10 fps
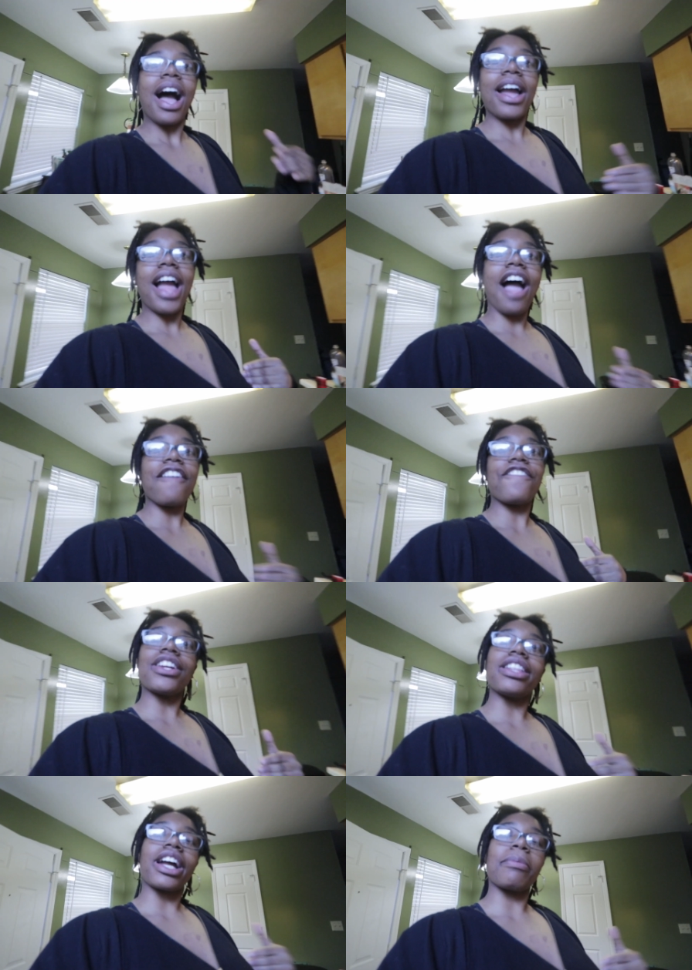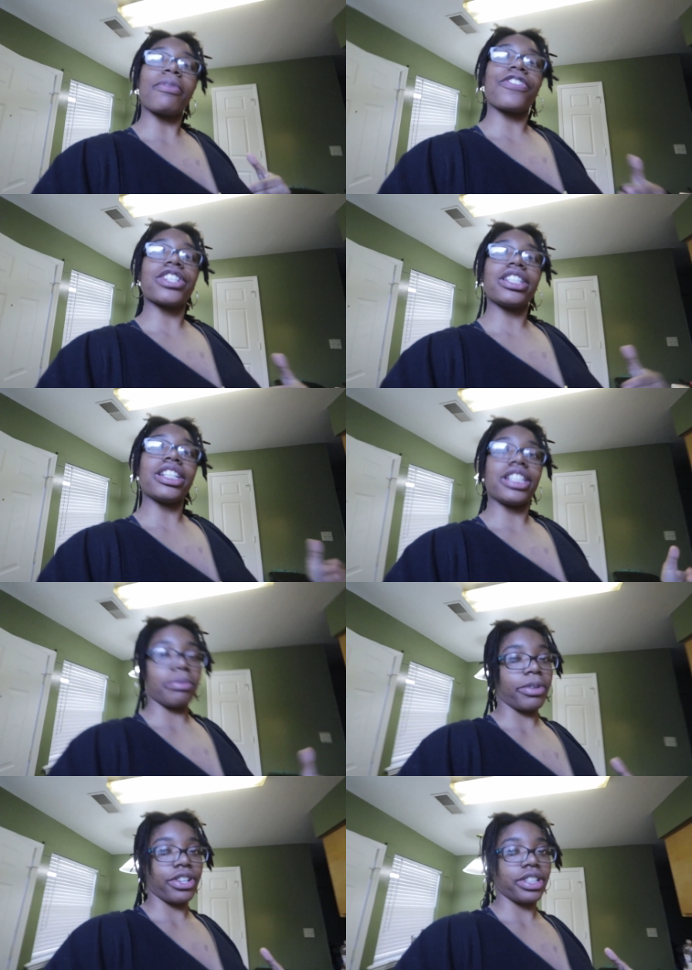I feel like I'm officially a
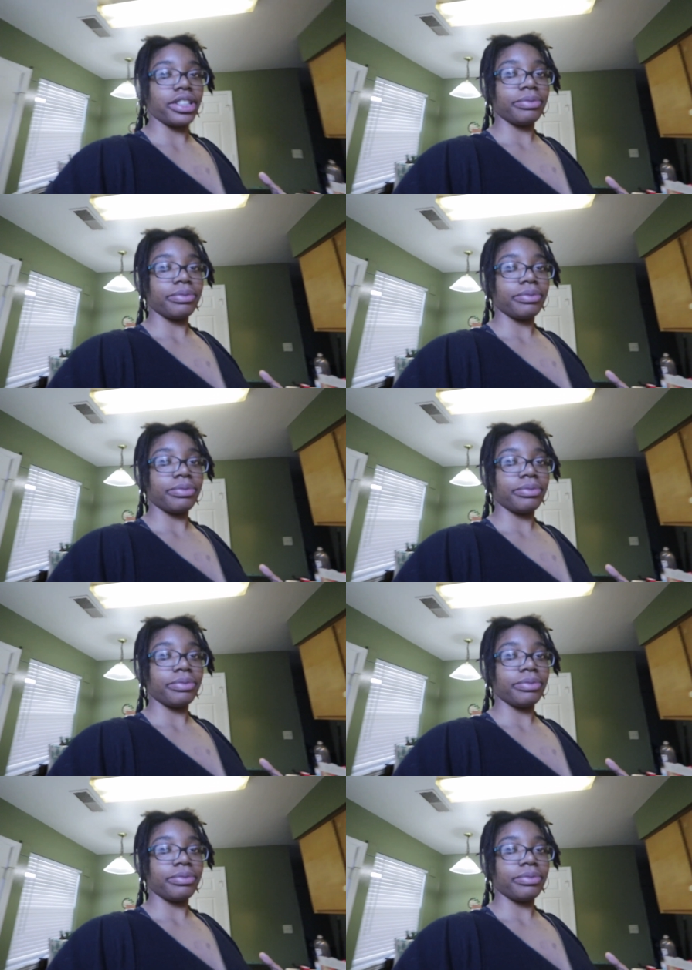gym girl.